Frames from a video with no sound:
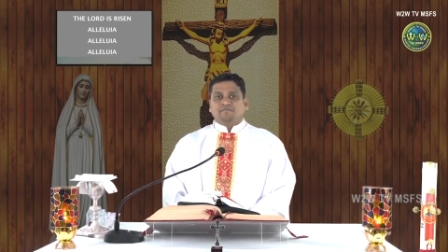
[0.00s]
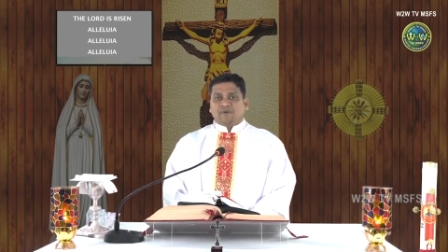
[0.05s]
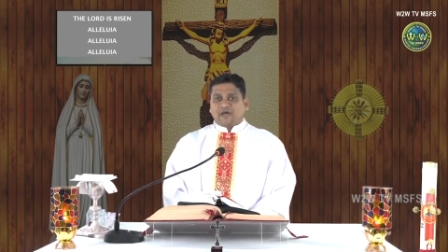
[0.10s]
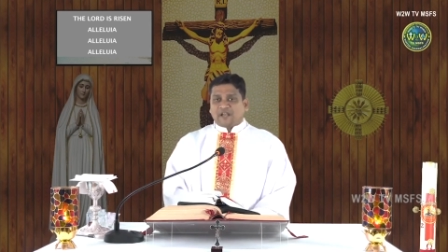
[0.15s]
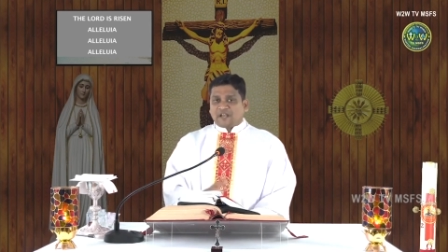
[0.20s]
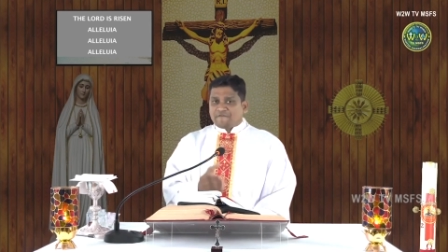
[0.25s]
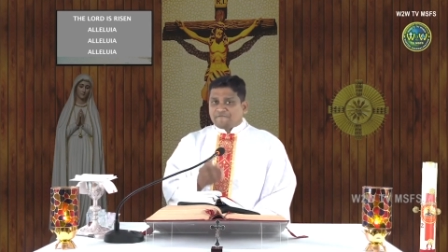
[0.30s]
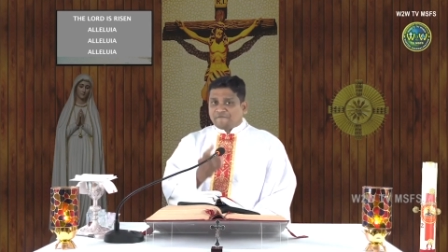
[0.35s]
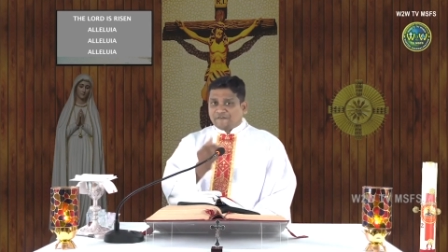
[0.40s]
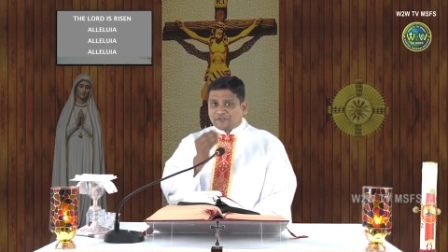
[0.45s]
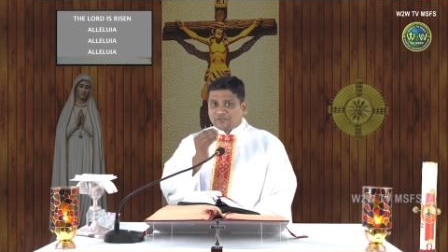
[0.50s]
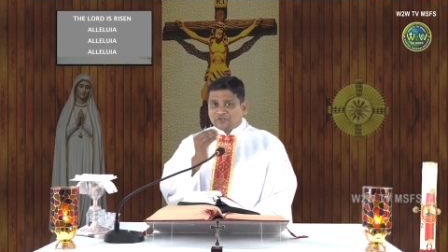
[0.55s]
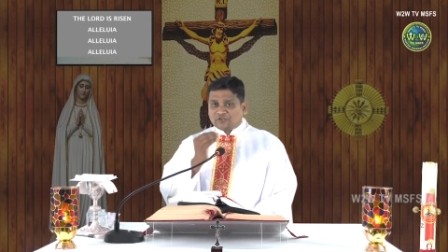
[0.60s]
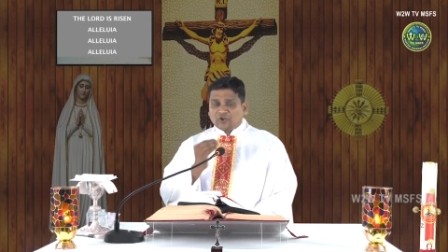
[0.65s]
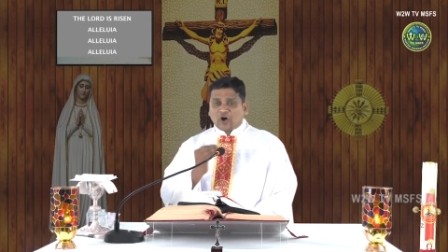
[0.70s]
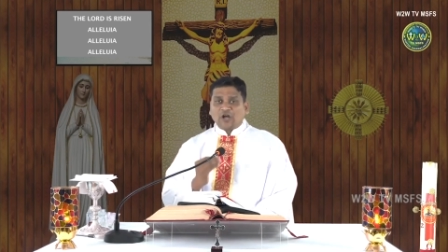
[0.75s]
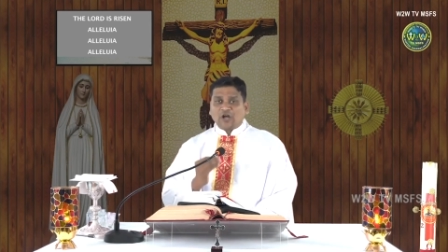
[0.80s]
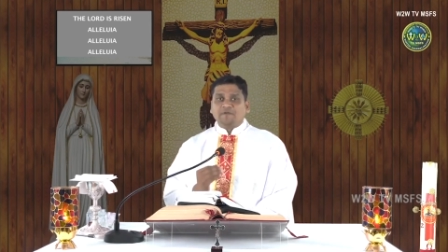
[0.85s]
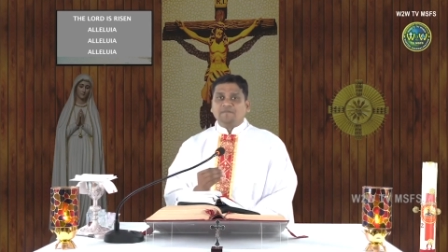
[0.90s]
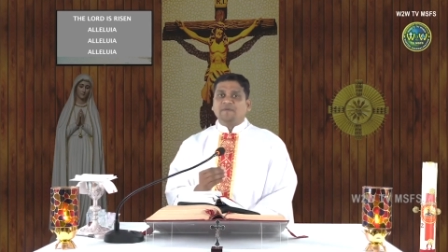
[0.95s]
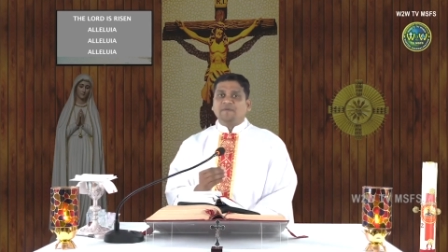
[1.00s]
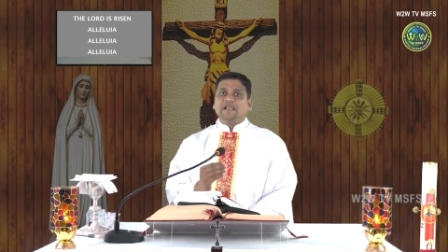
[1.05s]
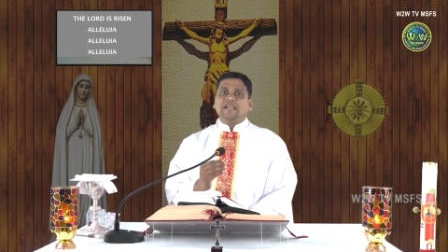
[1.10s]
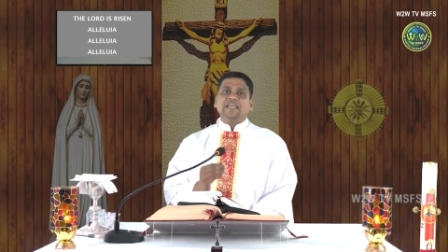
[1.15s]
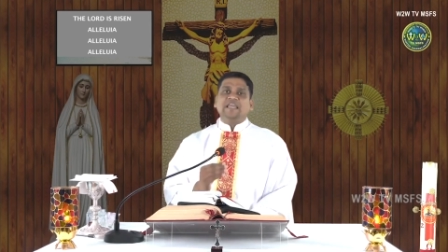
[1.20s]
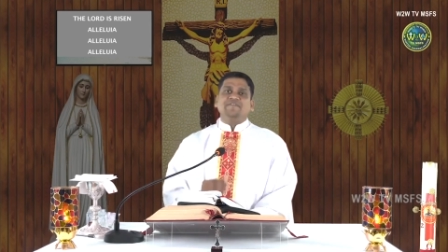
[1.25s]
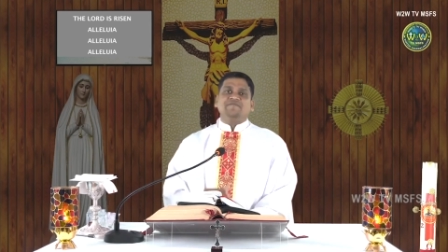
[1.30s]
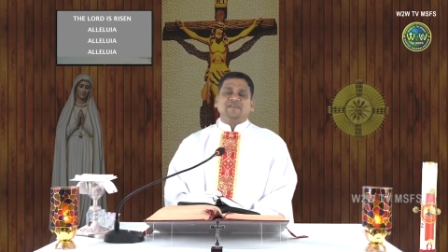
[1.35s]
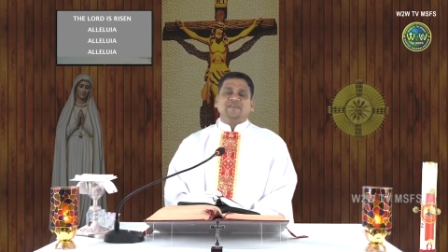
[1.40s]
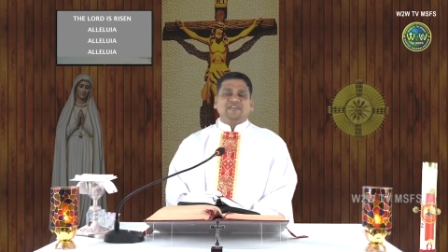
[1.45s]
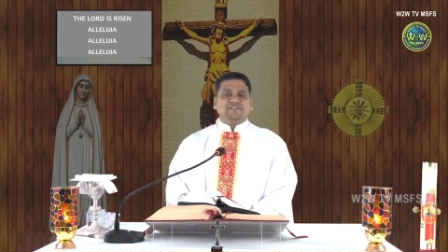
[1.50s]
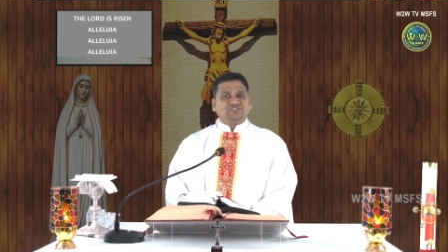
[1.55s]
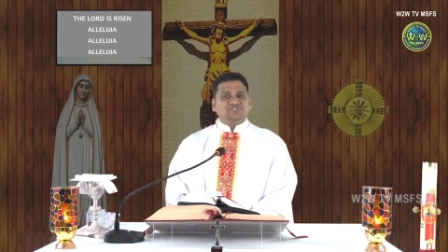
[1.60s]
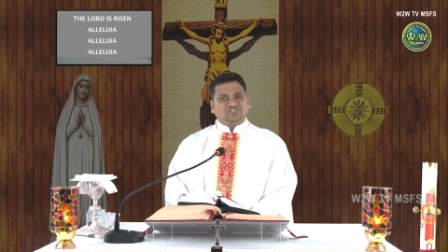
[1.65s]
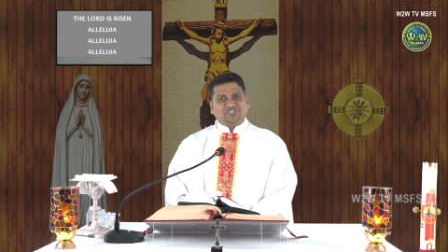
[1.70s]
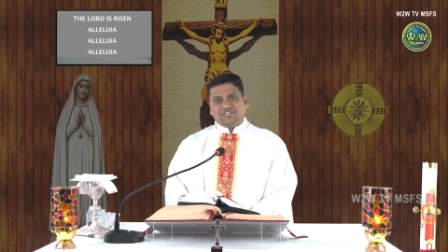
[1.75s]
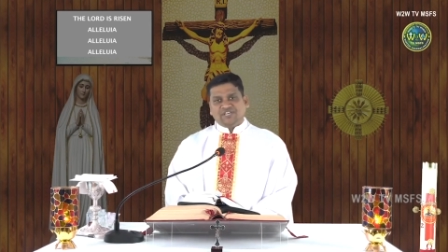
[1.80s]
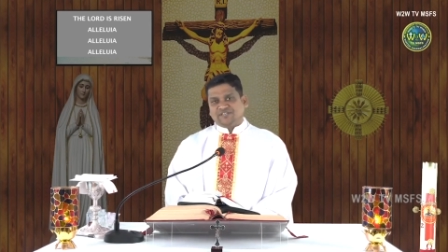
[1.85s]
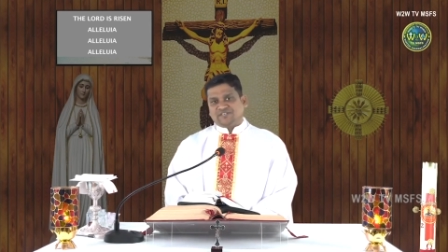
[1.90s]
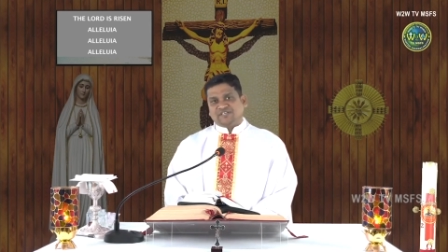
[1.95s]
But if we do not believe in
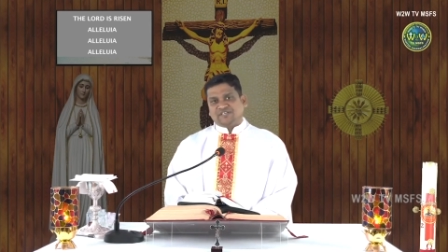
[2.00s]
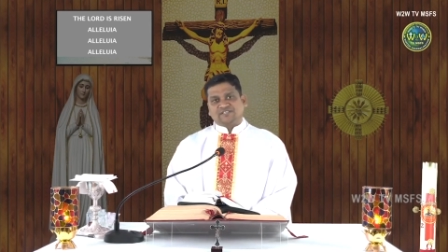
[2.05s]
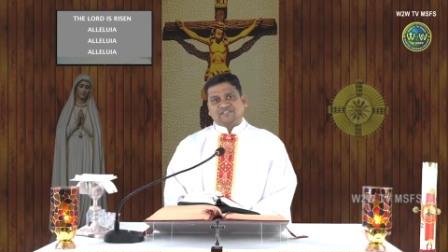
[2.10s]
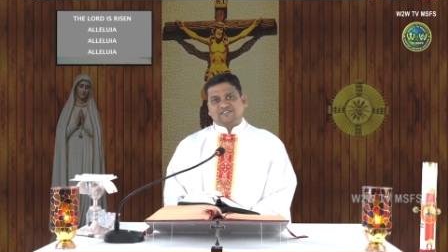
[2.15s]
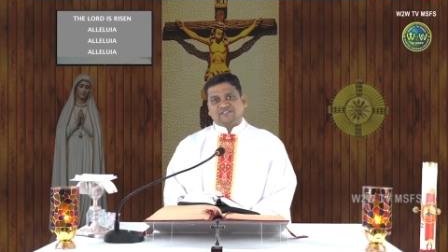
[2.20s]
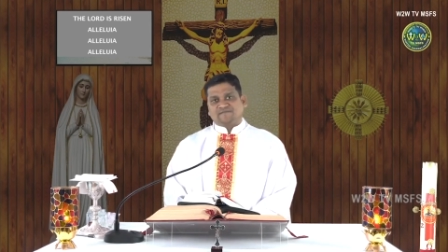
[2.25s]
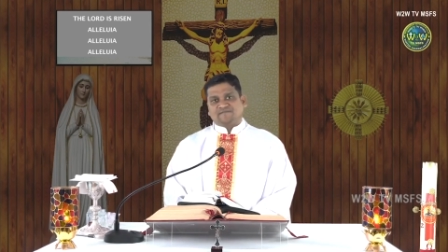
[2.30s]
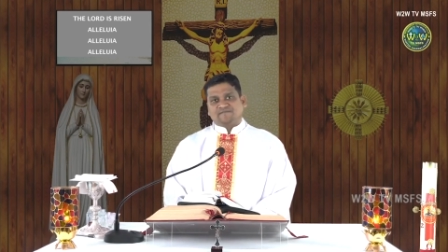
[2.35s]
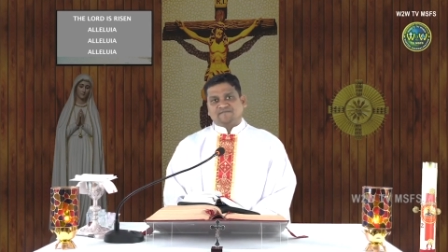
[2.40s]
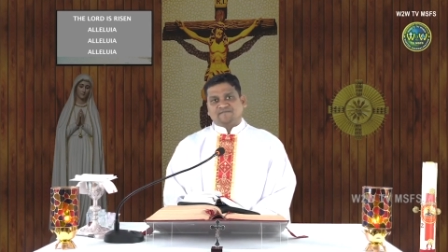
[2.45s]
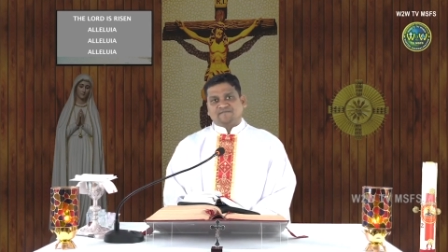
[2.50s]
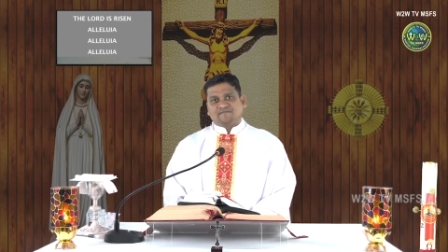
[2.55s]
Jesus,